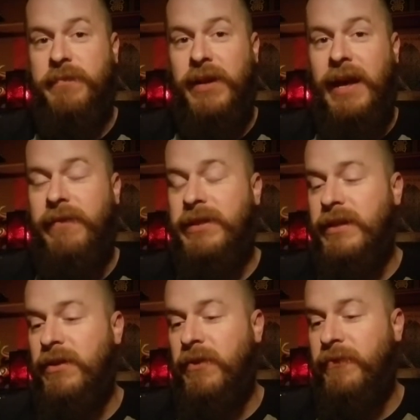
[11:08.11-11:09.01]
but
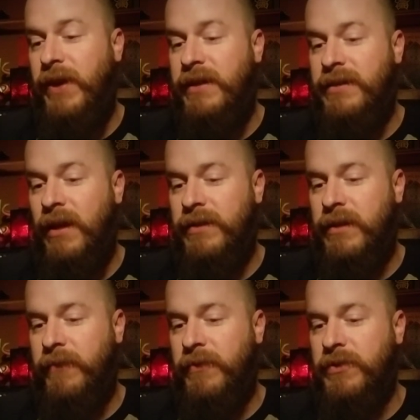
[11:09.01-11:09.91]
obviously her face tells
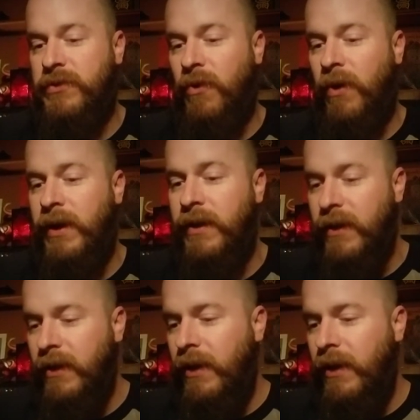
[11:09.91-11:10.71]
a different story.